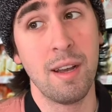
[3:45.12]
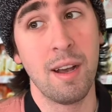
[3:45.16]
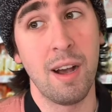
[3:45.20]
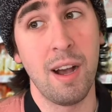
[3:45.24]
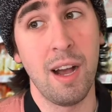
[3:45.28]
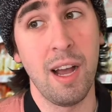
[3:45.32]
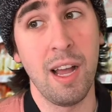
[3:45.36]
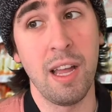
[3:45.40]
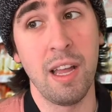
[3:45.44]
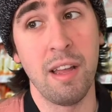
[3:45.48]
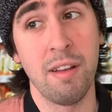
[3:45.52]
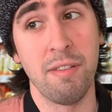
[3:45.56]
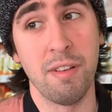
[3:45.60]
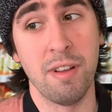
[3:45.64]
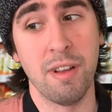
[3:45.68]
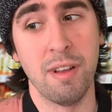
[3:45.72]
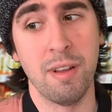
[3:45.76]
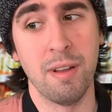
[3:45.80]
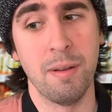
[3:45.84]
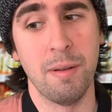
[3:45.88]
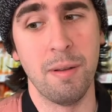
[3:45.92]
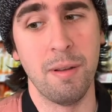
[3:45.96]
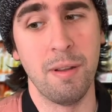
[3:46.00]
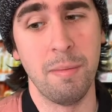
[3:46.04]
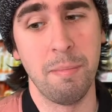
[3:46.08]
I have
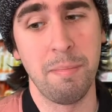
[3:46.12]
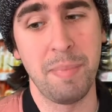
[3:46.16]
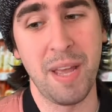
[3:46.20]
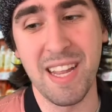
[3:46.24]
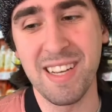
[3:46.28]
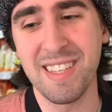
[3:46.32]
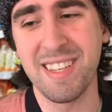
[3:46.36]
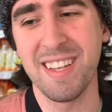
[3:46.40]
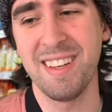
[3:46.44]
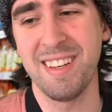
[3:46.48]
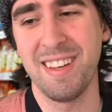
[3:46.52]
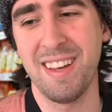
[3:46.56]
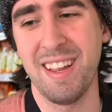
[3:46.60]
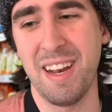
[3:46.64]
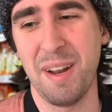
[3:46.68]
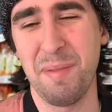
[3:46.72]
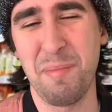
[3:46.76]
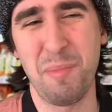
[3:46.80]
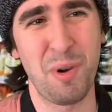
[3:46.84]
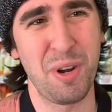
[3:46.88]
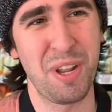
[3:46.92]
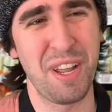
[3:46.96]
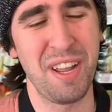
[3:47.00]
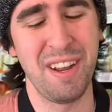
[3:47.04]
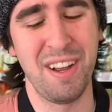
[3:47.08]
a painting that I'm
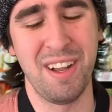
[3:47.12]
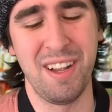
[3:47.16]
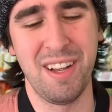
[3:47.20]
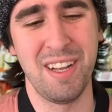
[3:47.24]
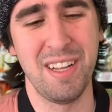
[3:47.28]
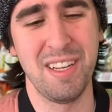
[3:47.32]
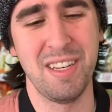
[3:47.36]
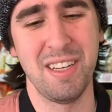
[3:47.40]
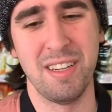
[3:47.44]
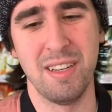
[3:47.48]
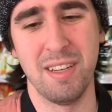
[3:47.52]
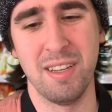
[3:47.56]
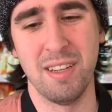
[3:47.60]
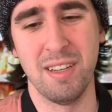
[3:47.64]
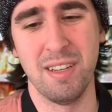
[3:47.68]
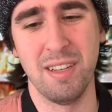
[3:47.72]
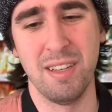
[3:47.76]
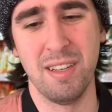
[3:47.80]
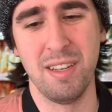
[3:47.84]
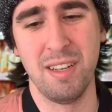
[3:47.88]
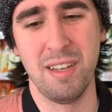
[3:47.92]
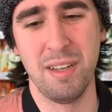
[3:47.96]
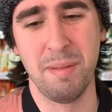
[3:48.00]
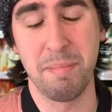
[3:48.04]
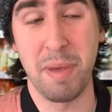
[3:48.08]
working on, a
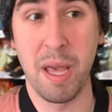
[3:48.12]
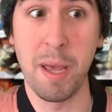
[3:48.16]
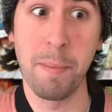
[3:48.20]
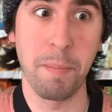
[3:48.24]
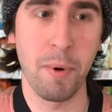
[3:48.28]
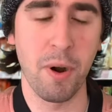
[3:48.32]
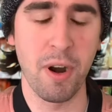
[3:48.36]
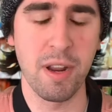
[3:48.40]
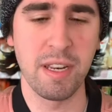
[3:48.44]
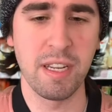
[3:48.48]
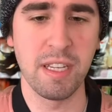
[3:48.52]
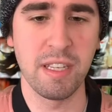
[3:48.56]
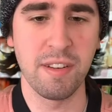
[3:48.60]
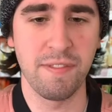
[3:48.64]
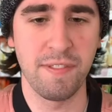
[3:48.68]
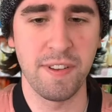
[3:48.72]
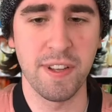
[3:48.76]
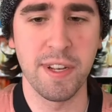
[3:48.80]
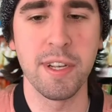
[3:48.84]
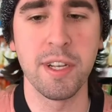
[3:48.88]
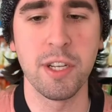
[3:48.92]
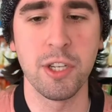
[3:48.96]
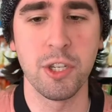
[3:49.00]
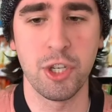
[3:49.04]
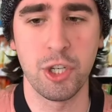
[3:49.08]
paper I need to
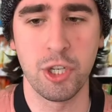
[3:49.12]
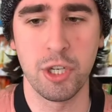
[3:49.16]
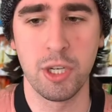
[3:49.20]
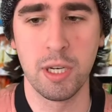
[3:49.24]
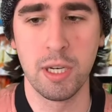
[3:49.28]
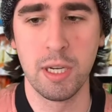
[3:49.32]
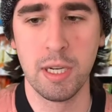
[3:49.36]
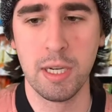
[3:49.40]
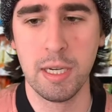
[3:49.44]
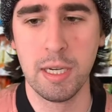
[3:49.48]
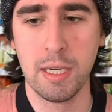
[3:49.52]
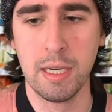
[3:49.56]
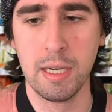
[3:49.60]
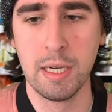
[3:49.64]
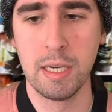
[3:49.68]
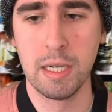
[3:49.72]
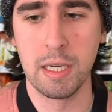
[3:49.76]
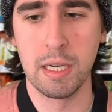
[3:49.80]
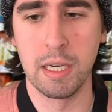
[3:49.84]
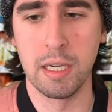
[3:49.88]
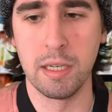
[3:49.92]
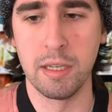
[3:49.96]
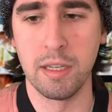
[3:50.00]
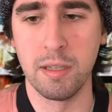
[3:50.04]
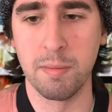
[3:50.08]
finish.
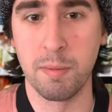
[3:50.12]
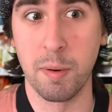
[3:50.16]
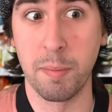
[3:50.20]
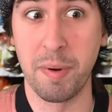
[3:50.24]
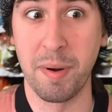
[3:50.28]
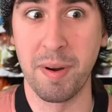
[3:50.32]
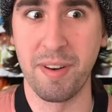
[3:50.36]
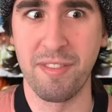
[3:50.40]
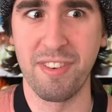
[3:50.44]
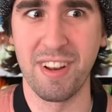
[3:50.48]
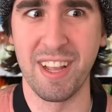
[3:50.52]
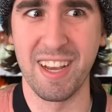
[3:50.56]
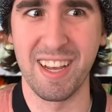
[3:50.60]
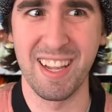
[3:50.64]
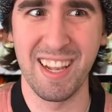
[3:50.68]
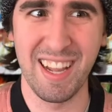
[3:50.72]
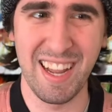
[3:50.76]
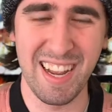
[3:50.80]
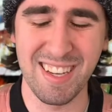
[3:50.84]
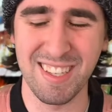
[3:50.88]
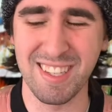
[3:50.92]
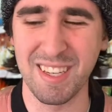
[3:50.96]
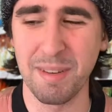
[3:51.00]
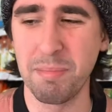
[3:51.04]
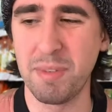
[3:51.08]
I need to prepare for that
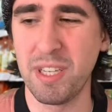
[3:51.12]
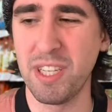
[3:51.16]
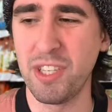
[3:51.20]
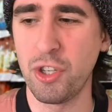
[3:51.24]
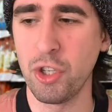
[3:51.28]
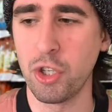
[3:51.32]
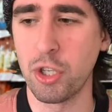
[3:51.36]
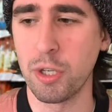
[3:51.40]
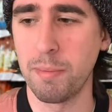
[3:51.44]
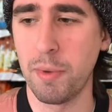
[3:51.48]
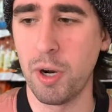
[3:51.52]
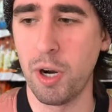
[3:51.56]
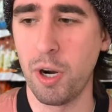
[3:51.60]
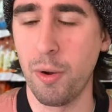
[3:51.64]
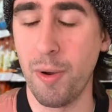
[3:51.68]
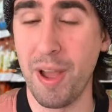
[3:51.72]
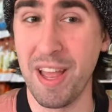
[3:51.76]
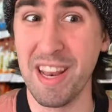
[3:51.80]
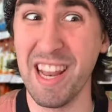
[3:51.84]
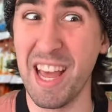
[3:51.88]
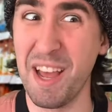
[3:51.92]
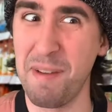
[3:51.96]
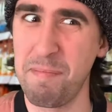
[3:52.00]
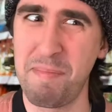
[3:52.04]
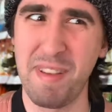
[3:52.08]
class I'm teaching tomorrow,
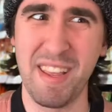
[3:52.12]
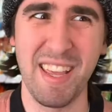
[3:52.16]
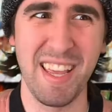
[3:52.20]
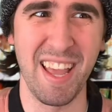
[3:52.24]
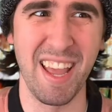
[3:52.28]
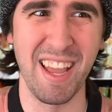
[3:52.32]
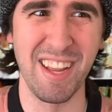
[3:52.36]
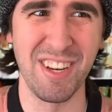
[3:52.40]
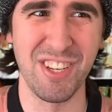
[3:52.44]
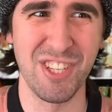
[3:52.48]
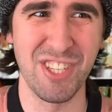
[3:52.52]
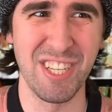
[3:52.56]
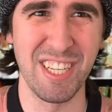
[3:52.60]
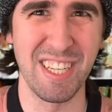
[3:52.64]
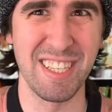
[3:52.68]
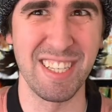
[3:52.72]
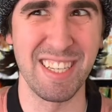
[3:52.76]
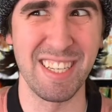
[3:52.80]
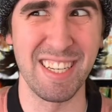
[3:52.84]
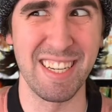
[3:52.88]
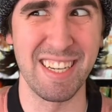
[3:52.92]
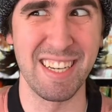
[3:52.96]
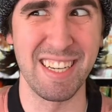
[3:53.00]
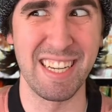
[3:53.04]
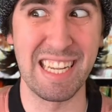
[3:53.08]
and that PhD
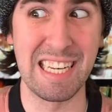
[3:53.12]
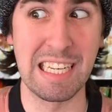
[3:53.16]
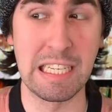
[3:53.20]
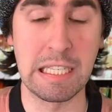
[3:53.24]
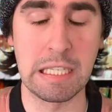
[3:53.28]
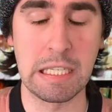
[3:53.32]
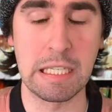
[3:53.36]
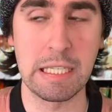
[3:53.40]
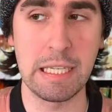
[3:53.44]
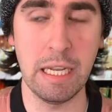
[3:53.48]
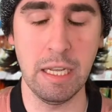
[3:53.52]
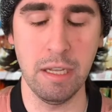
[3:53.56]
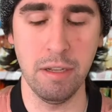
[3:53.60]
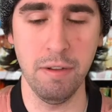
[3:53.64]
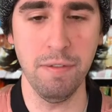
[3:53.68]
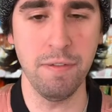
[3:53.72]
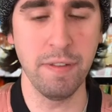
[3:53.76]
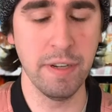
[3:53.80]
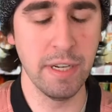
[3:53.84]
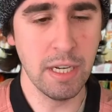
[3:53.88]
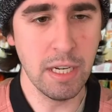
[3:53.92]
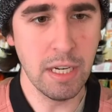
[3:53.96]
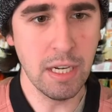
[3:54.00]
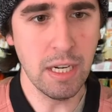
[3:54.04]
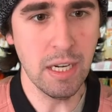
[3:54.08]
isn't going to get
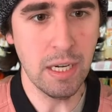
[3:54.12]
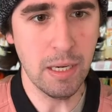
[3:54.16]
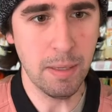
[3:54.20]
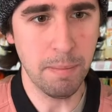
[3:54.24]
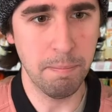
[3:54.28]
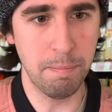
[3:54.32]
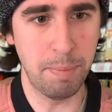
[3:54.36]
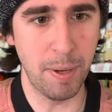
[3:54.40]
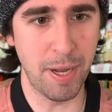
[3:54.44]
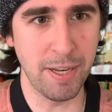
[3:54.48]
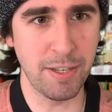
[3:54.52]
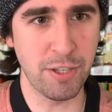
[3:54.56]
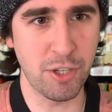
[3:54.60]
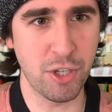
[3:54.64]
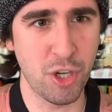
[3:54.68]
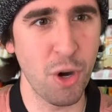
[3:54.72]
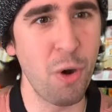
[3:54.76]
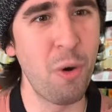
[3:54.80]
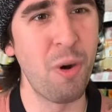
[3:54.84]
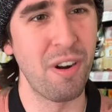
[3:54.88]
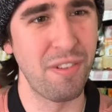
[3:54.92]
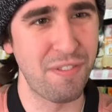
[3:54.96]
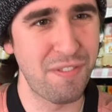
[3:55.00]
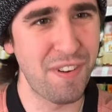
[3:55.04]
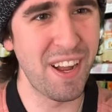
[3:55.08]
itself. But
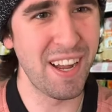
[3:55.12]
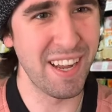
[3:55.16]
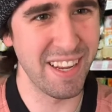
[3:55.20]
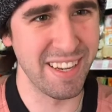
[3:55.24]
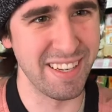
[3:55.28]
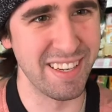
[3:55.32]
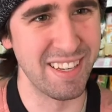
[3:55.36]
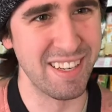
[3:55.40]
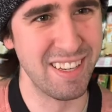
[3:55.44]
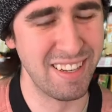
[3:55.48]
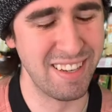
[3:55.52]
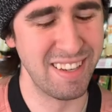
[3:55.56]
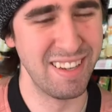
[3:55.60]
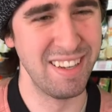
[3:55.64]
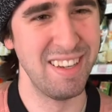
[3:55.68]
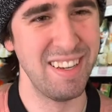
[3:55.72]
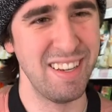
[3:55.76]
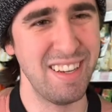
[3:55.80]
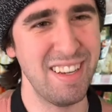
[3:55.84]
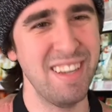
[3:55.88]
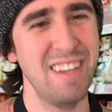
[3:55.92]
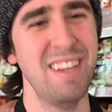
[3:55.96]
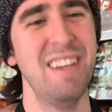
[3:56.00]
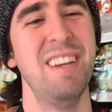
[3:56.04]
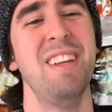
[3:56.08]
sure, fine.
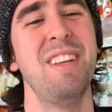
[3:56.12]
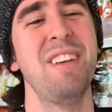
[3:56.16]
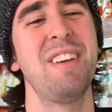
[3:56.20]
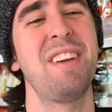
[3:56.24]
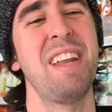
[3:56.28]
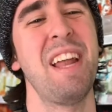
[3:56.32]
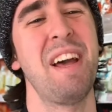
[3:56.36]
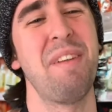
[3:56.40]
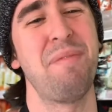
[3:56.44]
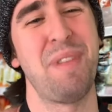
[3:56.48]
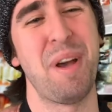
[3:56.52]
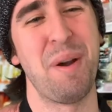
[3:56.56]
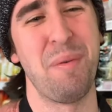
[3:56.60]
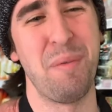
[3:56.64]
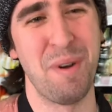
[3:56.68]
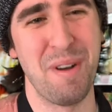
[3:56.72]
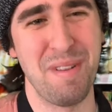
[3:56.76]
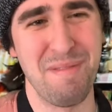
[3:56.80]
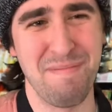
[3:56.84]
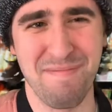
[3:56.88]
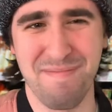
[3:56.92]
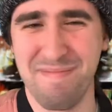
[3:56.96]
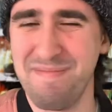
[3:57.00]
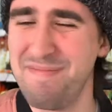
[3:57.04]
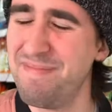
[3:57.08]
You can have that
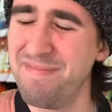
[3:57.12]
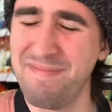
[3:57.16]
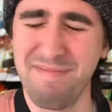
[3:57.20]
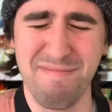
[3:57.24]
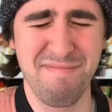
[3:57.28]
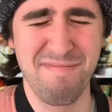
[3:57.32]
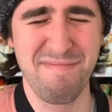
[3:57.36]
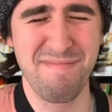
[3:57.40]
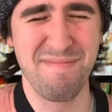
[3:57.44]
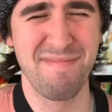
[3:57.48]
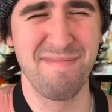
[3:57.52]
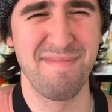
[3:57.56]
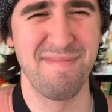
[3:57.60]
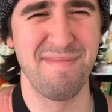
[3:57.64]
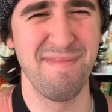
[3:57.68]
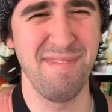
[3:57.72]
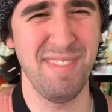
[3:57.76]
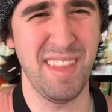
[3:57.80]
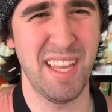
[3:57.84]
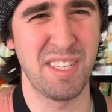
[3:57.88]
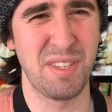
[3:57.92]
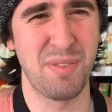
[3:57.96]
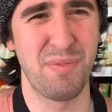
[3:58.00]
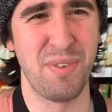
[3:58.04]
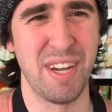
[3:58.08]
one.
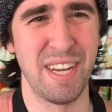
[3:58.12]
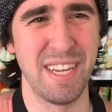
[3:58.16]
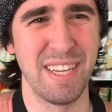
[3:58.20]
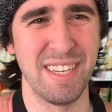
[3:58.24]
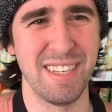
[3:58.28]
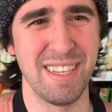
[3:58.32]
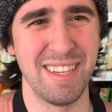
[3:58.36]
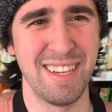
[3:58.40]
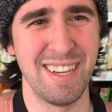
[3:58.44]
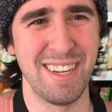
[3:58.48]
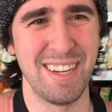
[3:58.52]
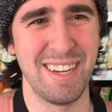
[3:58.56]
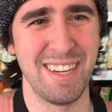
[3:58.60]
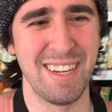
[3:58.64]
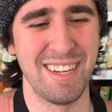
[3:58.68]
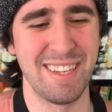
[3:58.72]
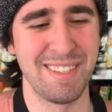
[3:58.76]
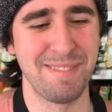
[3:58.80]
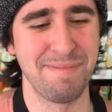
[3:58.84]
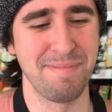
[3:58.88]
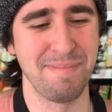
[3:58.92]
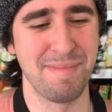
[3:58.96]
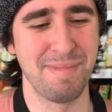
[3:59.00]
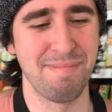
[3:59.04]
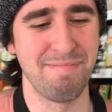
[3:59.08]
That's fine.
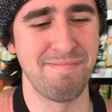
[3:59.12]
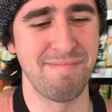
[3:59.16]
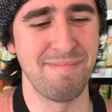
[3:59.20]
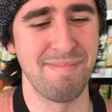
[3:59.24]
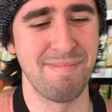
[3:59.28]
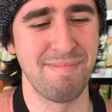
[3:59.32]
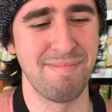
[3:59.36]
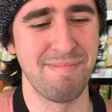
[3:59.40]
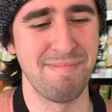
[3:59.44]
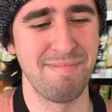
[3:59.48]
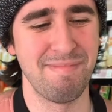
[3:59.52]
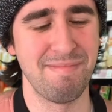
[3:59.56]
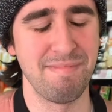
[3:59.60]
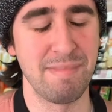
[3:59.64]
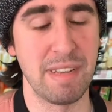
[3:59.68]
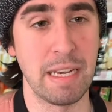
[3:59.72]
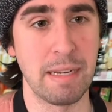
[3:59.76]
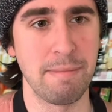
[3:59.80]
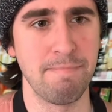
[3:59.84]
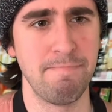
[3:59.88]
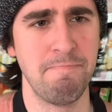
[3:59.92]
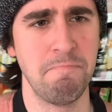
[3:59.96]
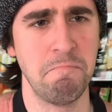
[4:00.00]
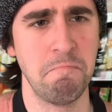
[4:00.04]
Um, yeah.